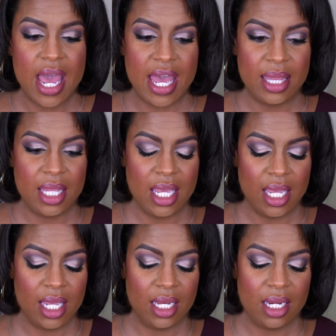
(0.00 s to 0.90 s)
And
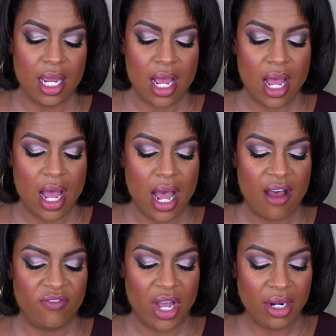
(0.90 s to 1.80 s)
then
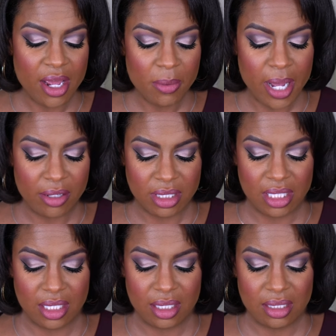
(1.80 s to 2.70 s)
I found out about
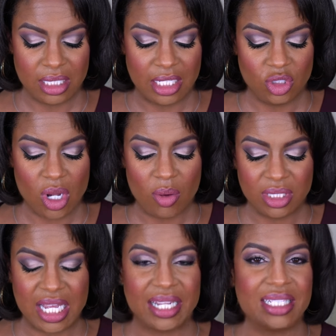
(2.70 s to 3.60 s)
this, and so I
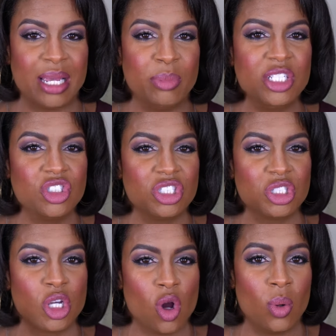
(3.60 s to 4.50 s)
was like, let me
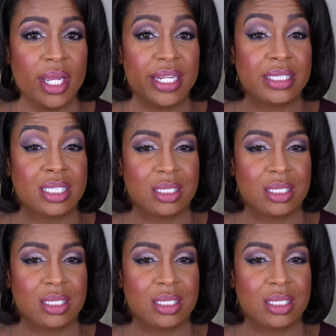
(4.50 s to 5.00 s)
just go in and